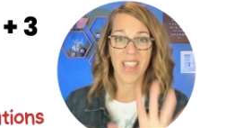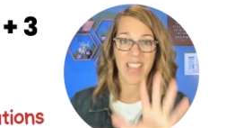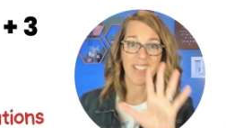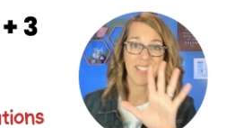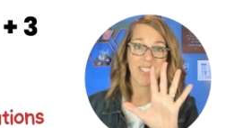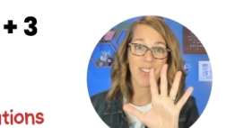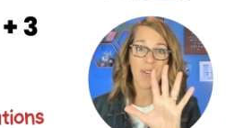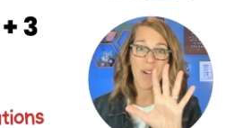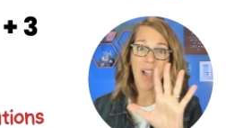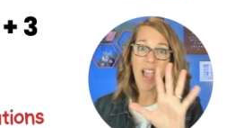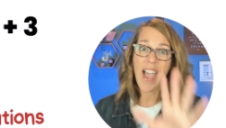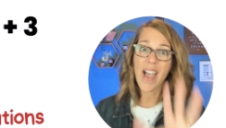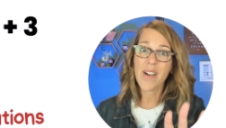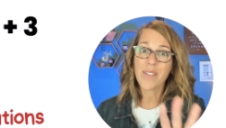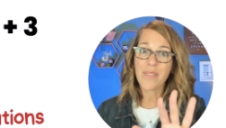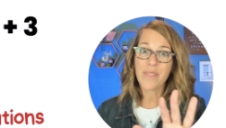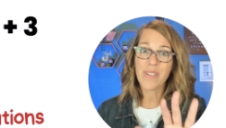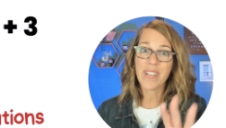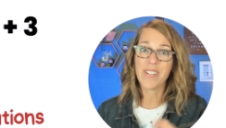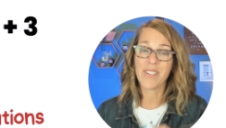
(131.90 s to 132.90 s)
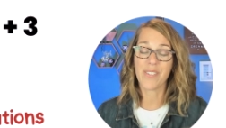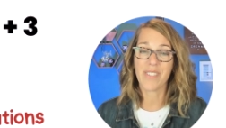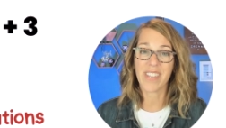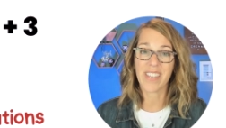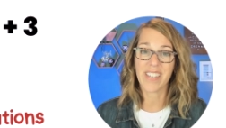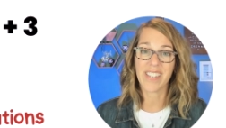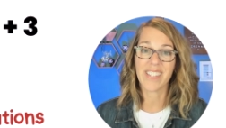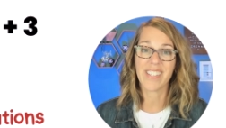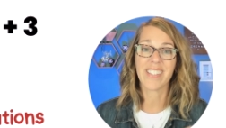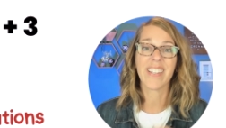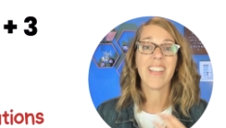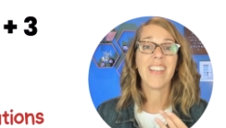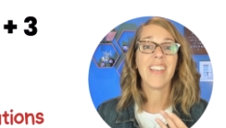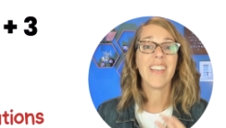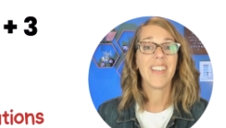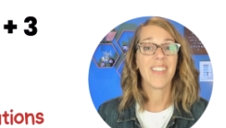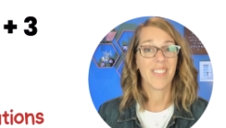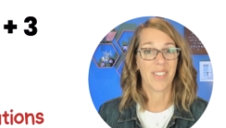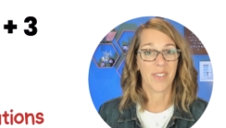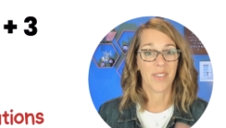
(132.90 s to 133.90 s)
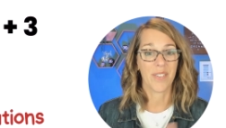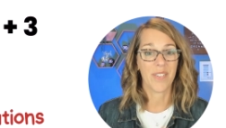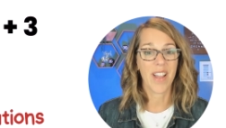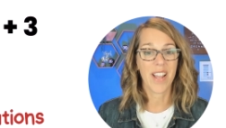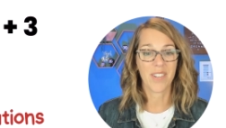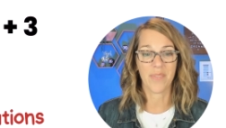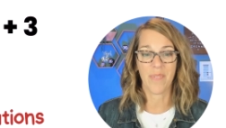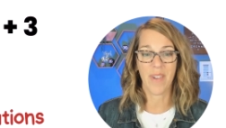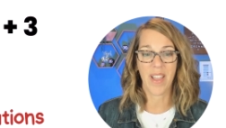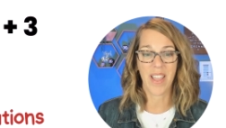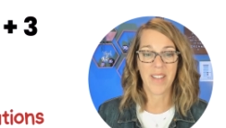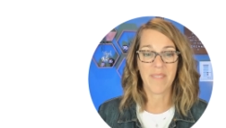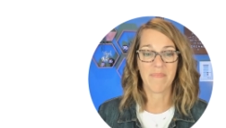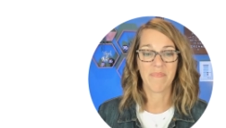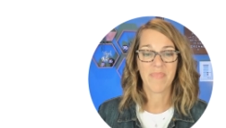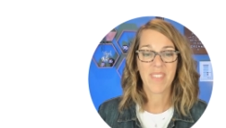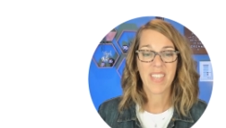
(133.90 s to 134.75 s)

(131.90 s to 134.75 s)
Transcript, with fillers: Okay, so how do we do this the correct way?